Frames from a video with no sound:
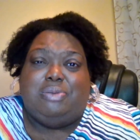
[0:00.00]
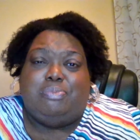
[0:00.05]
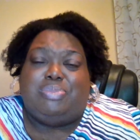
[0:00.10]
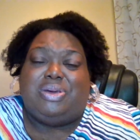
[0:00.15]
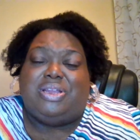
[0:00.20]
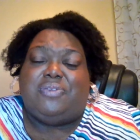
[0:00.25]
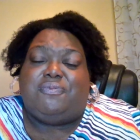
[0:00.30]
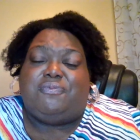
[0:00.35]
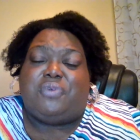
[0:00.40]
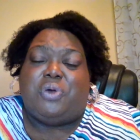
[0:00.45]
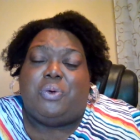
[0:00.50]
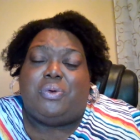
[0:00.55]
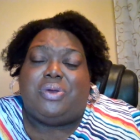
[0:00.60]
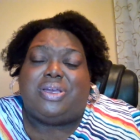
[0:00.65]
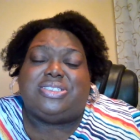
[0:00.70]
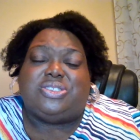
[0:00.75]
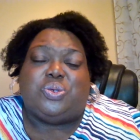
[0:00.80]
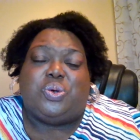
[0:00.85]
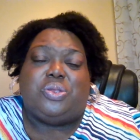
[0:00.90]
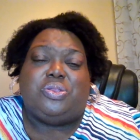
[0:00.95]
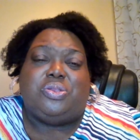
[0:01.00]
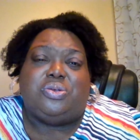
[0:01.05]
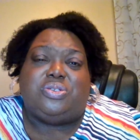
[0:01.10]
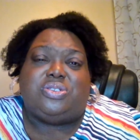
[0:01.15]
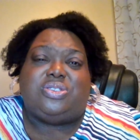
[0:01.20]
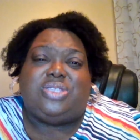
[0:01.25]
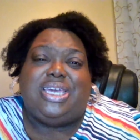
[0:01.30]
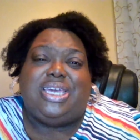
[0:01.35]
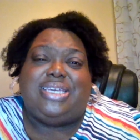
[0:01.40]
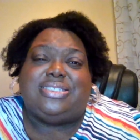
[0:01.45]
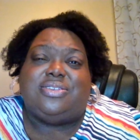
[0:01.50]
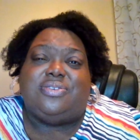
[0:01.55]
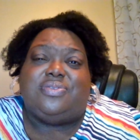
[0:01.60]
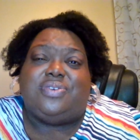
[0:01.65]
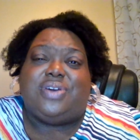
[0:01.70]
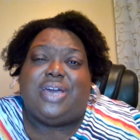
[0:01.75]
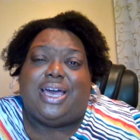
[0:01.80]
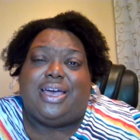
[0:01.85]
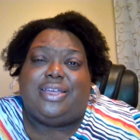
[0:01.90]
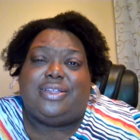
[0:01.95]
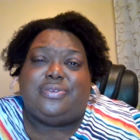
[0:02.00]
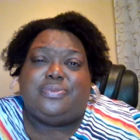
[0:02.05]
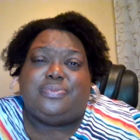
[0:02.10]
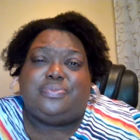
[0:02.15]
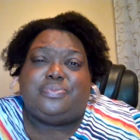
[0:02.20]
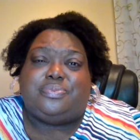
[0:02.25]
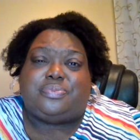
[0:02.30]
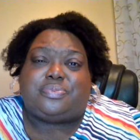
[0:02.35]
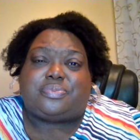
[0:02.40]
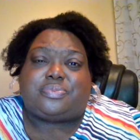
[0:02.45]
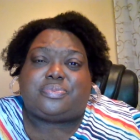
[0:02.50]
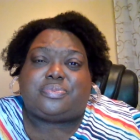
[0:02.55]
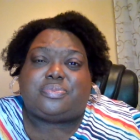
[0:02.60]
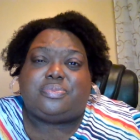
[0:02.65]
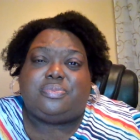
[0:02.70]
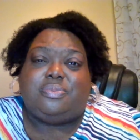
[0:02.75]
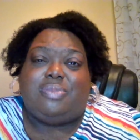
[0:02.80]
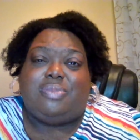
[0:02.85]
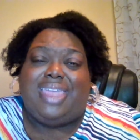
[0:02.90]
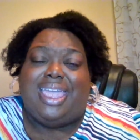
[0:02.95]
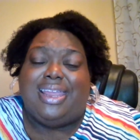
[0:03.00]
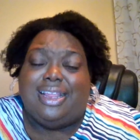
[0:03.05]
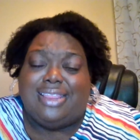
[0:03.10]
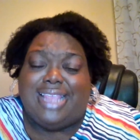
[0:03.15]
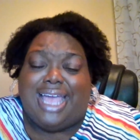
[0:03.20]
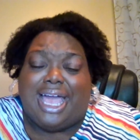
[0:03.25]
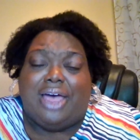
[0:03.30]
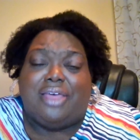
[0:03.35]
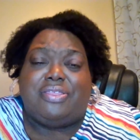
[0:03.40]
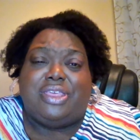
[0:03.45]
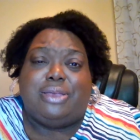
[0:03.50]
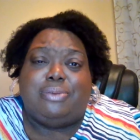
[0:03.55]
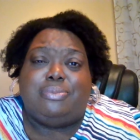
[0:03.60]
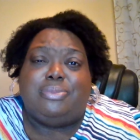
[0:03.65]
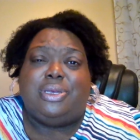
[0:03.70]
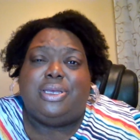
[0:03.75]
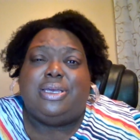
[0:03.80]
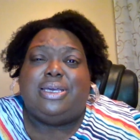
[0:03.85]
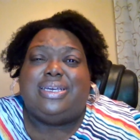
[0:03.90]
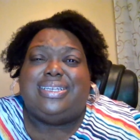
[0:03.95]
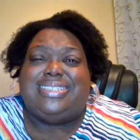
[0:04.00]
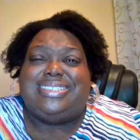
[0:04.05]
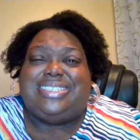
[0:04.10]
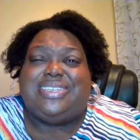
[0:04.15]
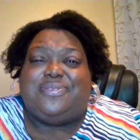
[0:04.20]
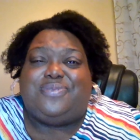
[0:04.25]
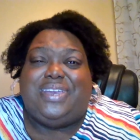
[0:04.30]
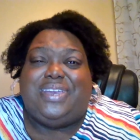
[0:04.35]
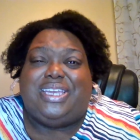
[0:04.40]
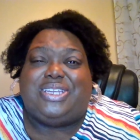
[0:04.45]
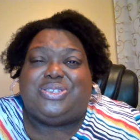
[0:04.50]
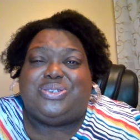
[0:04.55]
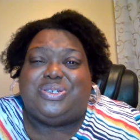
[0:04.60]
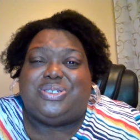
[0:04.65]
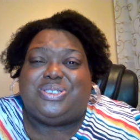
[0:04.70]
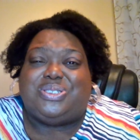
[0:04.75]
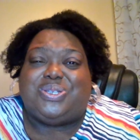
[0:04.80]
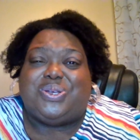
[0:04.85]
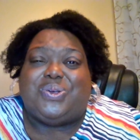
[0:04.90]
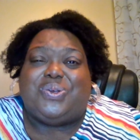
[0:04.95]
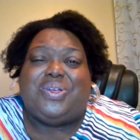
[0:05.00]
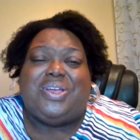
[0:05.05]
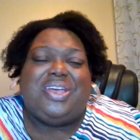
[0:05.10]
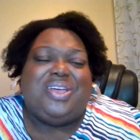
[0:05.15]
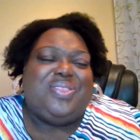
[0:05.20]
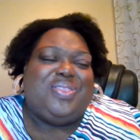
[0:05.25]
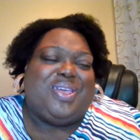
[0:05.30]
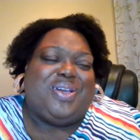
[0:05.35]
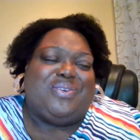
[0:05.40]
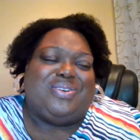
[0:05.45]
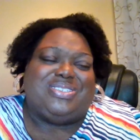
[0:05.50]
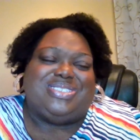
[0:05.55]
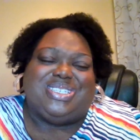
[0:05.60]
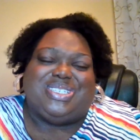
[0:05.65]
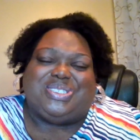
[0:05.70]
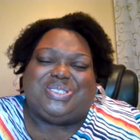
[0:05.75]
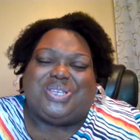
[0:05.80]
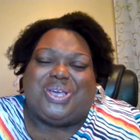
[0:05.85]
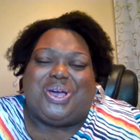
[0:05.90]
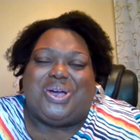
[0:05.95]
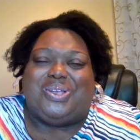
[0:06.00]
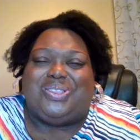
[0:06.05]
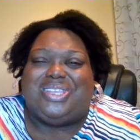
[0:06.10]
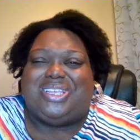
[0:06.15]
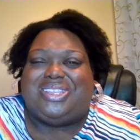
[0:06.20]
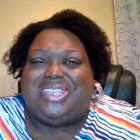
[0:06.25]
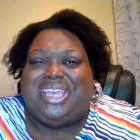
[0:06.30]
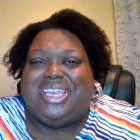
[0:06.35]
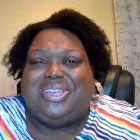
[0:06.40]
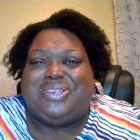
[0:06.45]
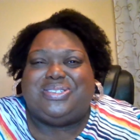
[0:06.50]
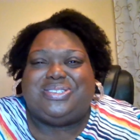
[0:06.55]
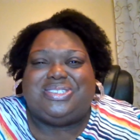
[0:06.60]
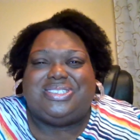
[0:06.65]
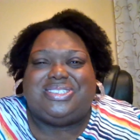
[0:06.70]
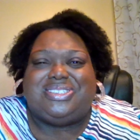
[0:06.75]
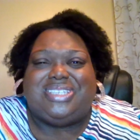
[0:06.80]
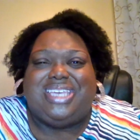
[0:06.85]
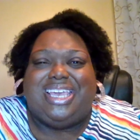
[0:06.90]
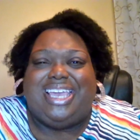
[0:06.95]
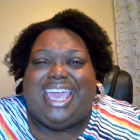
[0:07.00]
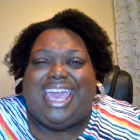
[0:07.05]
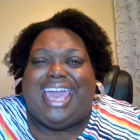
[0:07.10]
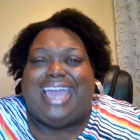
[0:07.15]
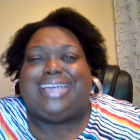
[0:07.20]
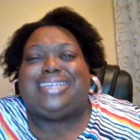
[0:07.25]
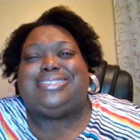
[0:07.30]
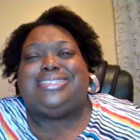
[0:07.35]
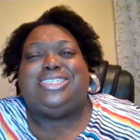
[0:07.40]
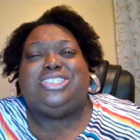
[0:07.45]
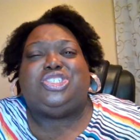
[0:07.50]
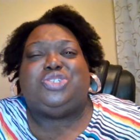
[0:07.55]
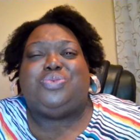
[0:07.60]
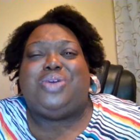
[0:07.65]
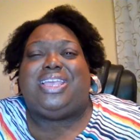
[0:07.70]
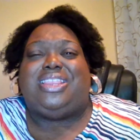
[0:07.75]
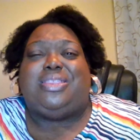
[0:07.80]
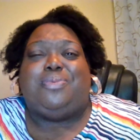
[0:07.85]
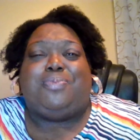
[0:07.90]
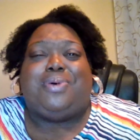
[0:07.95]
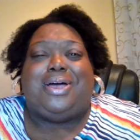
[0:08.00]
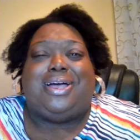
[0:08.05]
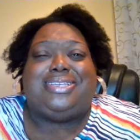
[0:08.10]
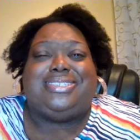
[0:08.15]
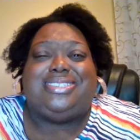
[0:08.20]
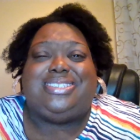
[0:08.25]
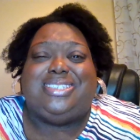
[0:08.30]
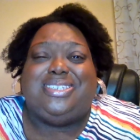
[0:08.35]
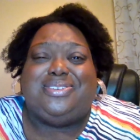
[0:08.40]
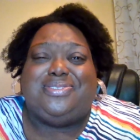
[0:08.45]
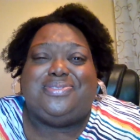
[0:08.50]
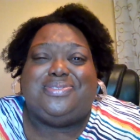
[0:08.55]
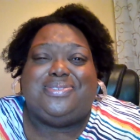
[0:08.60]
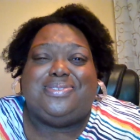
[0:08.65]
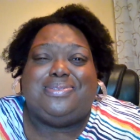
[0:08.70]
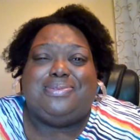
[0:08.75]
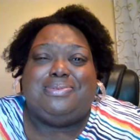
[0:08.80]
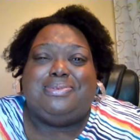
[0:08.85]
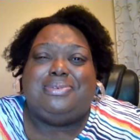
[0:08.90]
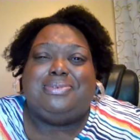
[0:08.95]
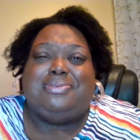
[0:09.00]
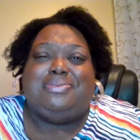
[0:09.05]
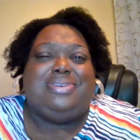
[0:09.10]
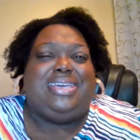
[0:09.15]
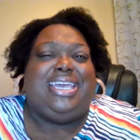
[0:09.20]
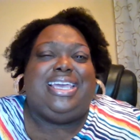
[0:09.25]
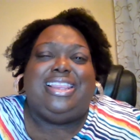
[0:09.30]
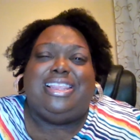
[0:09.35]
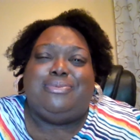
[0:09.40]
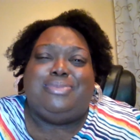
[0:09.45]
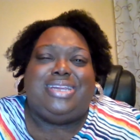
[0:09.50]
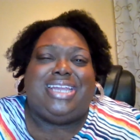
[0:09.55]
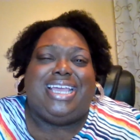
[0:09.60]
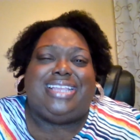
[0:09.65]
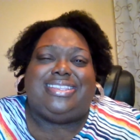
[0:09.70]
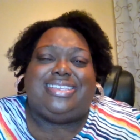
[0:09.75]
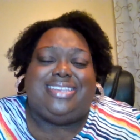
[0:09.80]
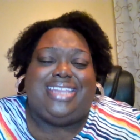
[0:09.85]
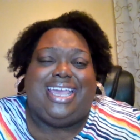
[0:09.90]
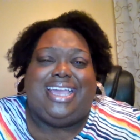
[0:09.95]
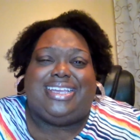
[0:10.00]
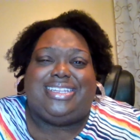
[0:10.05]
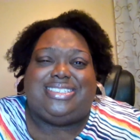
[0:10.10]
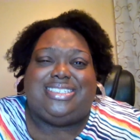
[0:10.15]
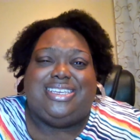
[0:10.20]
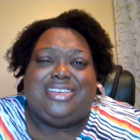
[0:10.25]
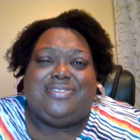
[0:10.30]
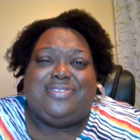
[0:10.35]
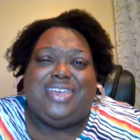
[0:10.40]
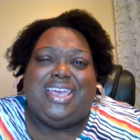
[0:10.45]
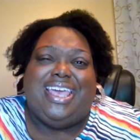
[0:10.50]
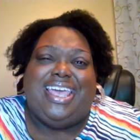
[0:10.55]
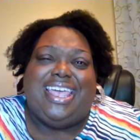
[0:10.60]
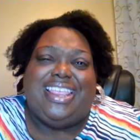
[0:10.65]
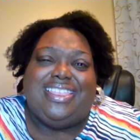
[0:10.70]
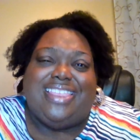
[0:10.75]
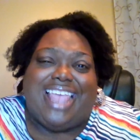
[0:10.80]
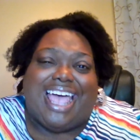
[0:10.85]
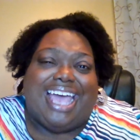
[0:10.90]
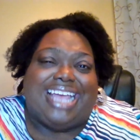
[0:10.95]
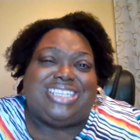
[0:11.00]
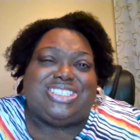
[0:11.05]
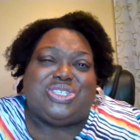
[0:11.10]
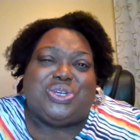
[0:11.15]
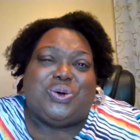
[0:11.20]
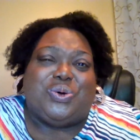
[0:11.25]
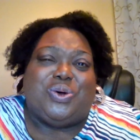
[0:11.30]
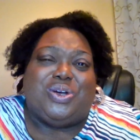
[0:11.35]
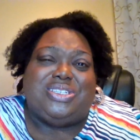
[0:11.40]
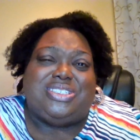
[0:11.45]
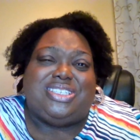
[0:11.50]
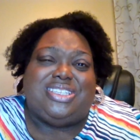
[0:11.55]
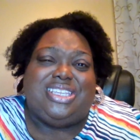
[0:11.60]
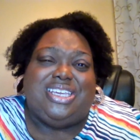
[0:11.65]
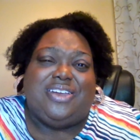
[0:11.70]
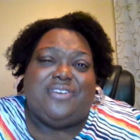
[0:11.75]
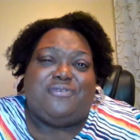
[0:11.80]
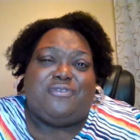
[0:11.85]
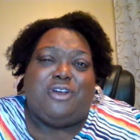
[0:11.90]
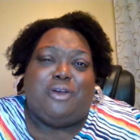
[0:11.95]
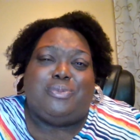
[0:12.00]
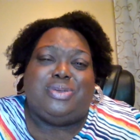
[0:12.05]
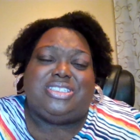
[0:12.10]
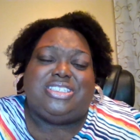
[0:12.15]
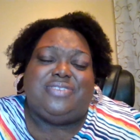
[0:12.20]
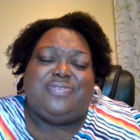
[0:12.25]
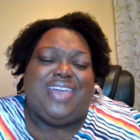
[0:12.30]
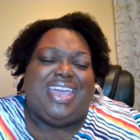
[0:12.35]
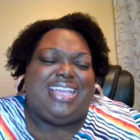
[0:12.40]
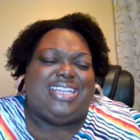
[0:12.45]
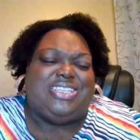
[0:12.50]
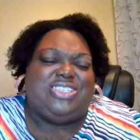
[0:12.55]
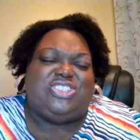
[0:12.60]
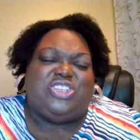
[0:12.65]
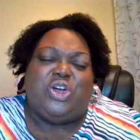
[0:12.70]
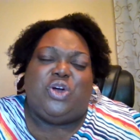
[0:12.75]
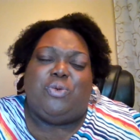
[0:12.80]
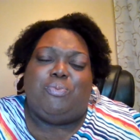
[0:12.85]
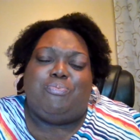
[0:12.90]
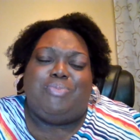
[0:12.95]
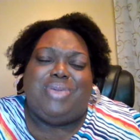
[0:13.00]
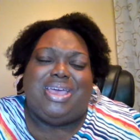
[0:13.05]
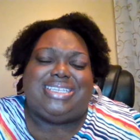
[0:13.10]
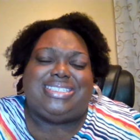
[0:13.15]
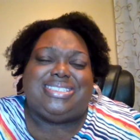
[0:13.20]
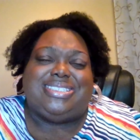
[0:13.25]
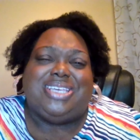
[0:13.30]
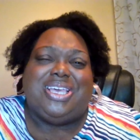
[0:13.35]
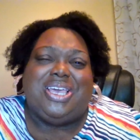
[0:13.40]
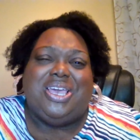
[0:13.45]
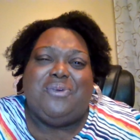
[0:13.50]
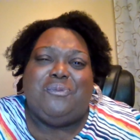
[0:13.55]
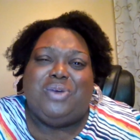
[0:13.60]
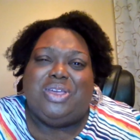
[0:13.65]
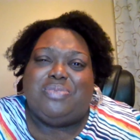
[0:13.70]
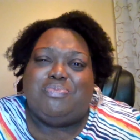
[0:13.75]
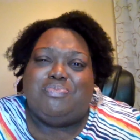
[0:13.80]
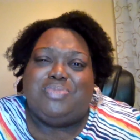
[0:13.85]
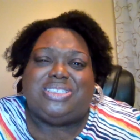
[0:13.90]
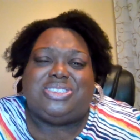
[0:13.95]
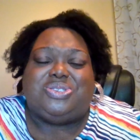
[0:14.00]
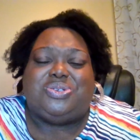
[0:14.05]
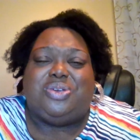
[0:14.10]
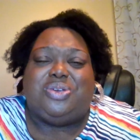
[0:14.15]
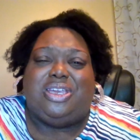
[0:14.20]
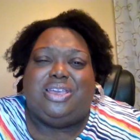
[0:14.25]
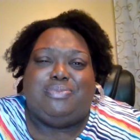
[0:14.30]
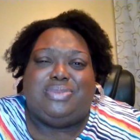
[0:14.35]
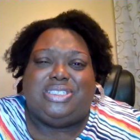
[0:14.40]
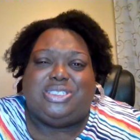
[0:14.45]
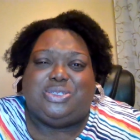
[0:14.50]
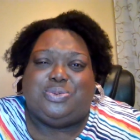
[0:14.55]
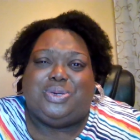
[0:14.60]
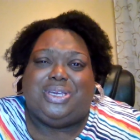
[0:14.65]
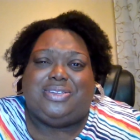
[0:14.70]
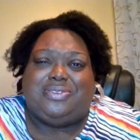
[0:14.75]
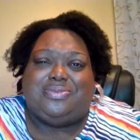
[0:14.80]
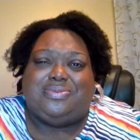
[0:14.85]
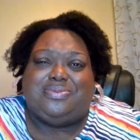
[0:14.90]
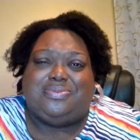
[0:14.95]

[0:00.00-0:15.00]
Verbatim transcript: but focus on those things of God and allow them to feed your soul. There was a song that they used to sing accentuate the positive, eliminate the negative, latch on to the affirmative, and don't mess with Mr. In Between.